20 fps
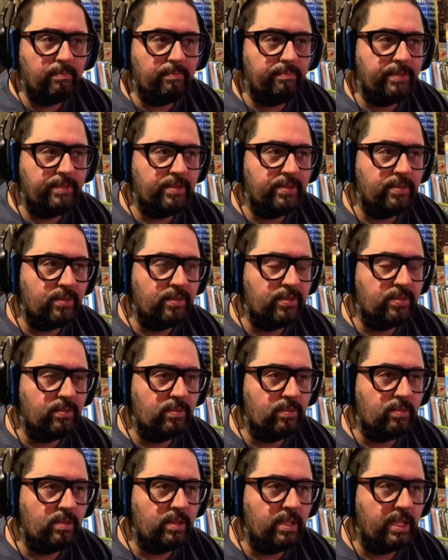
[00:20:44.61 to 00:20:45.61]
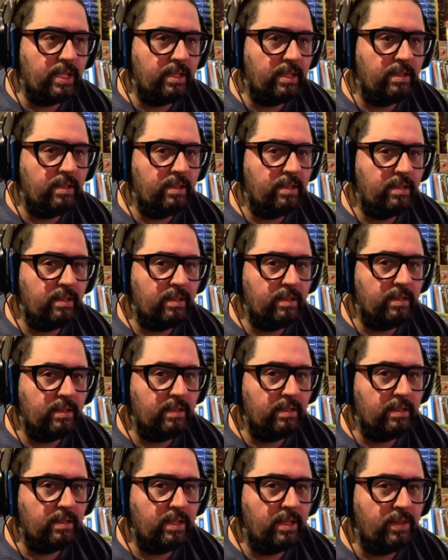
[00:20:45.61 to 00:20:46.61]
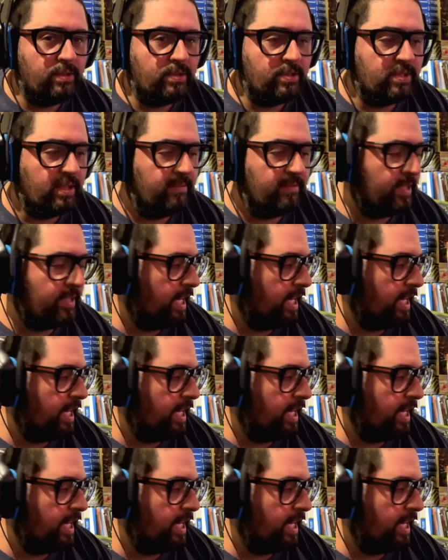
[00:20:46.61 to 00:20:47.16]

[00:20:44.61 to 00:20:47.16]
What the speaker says: There's also like other stuff that